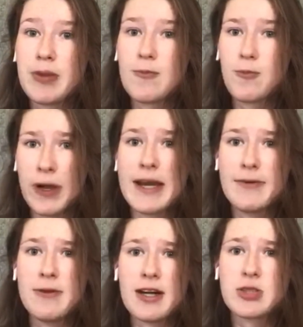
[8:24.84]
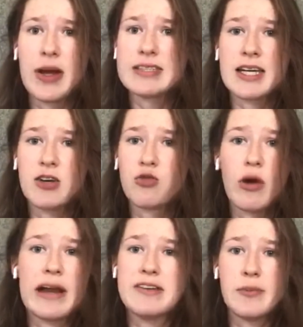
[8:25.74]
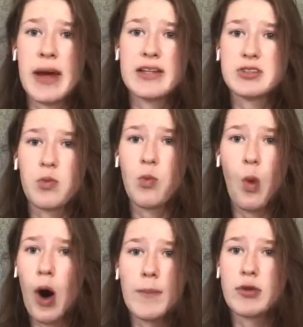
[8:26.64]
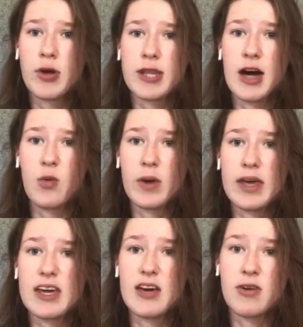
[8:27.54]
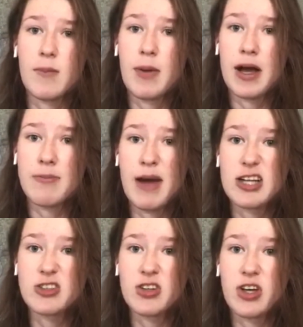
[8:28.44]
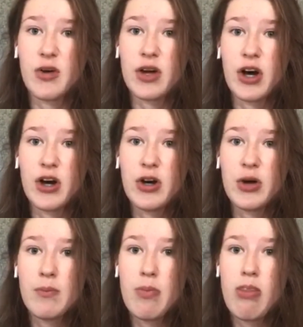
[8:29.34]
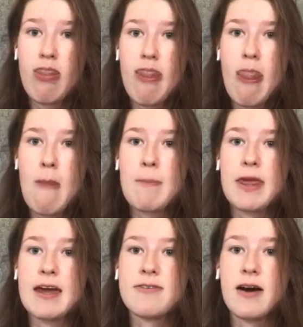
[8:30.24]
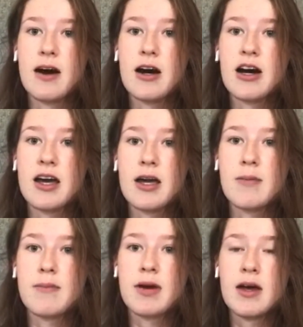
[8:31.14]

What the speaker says: it really depends on what I'm doing that week, if I'm buying petrol and going home, if I'm